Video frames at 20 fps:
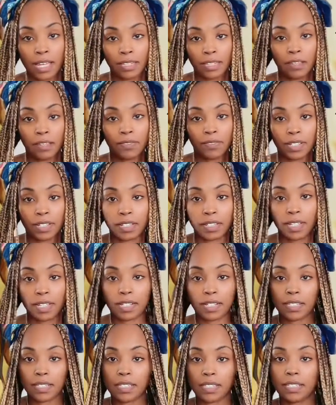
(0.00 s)
love it.
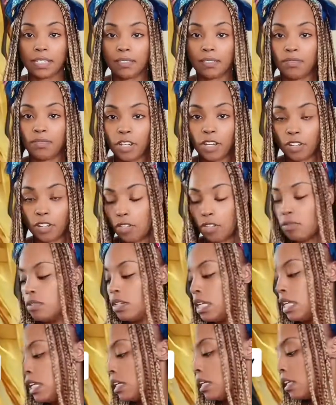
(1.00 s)
It's very
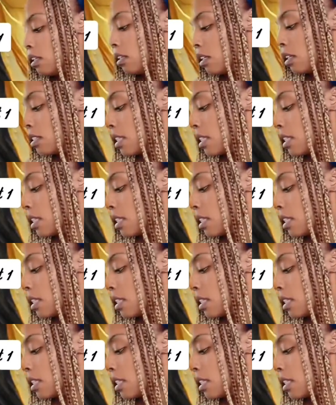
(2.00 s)
unique. It looks